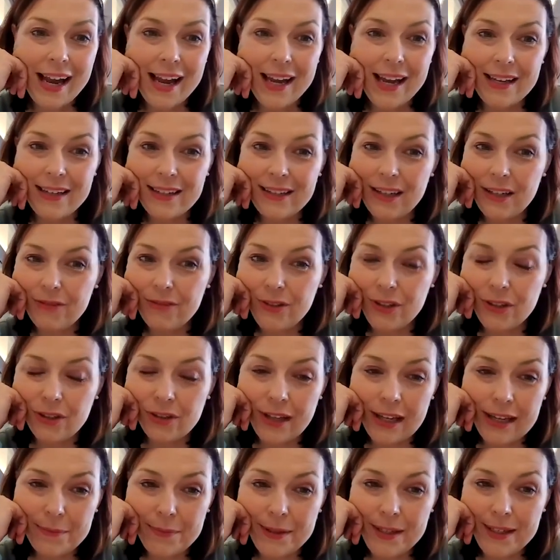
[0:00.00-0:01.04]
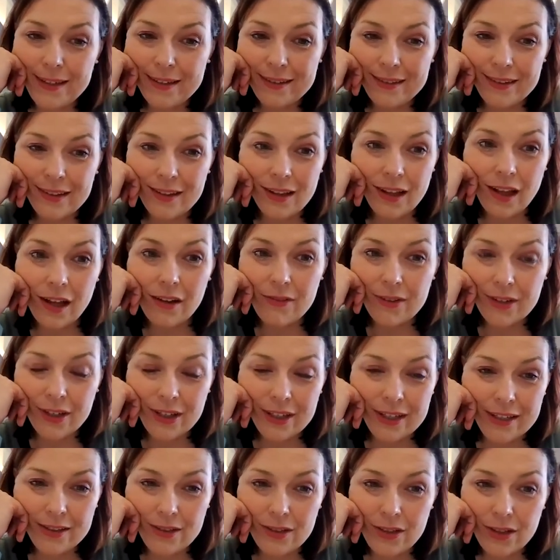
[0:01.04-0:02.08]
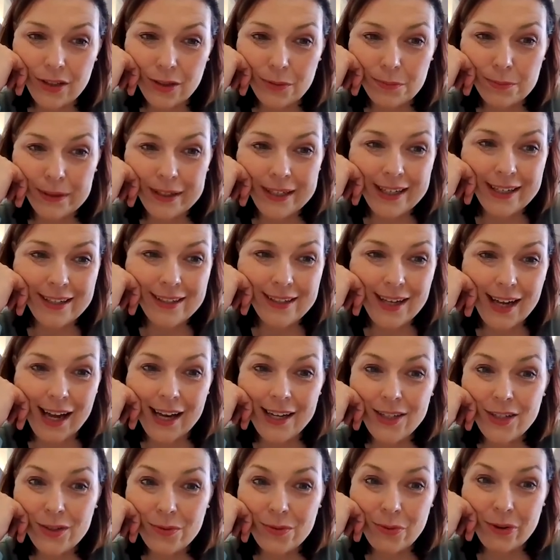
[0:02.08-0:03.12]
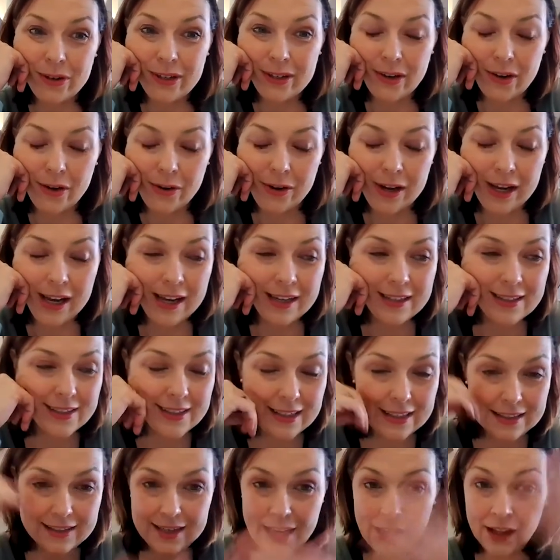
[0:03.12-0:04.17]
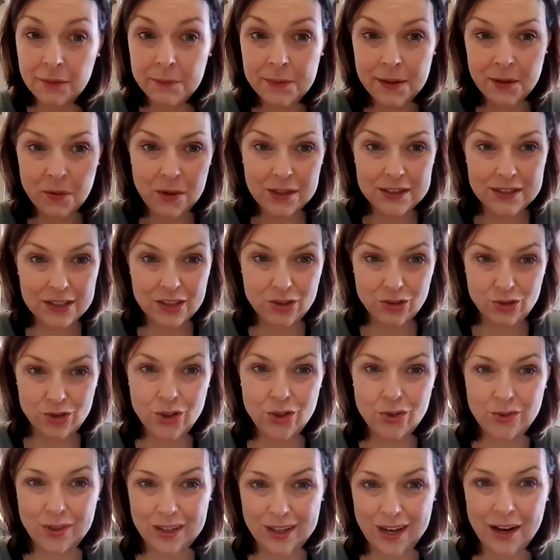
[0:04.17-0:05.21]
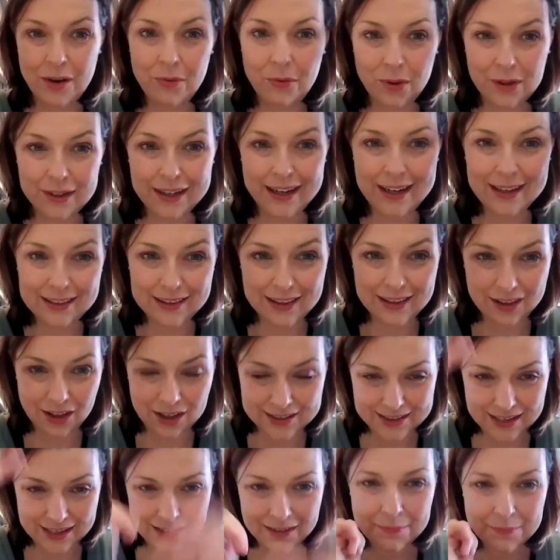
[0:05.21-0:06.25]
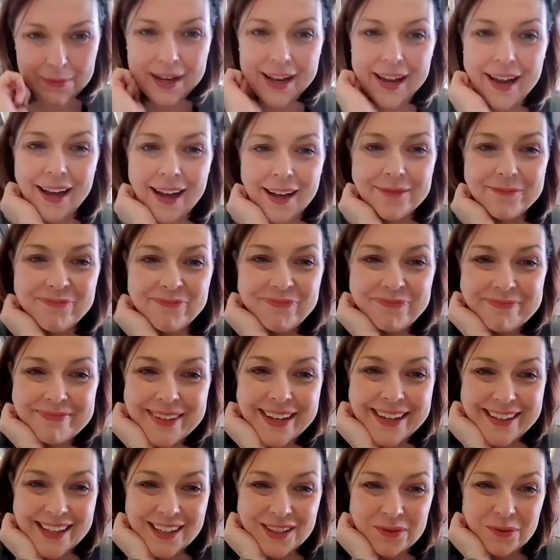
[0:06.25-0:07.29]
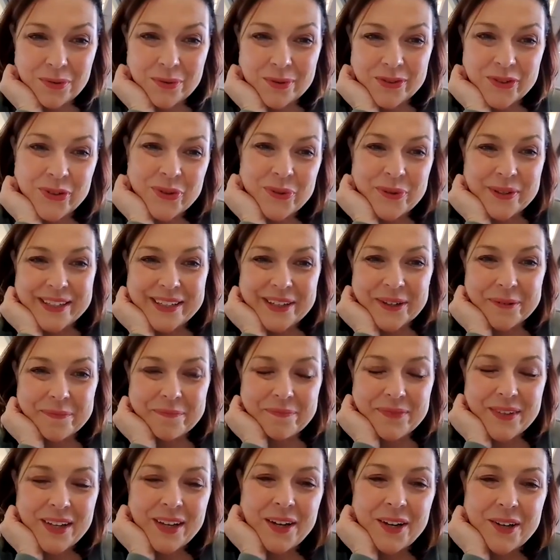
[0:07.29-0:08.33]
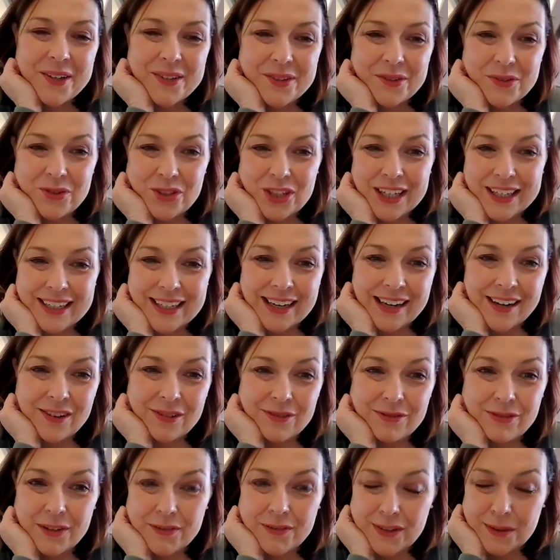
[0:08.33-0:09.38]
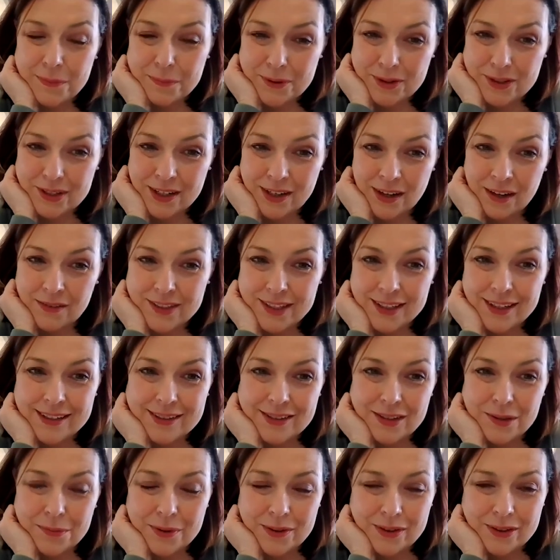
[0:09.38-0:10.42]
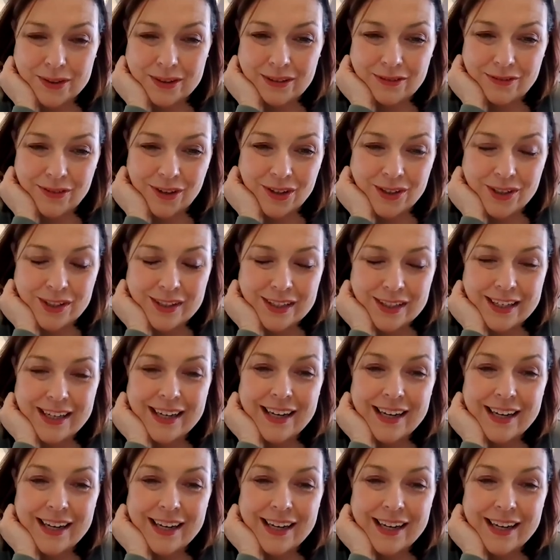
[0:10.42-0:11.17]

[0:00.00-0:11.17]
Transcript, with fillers: And if you're like me, love a good end to your plan, I just want to go ahead and say, tell me what to do, and I will get thoughts out of my head. And that's what we're doing here. So check it out, 50% off till October 31st.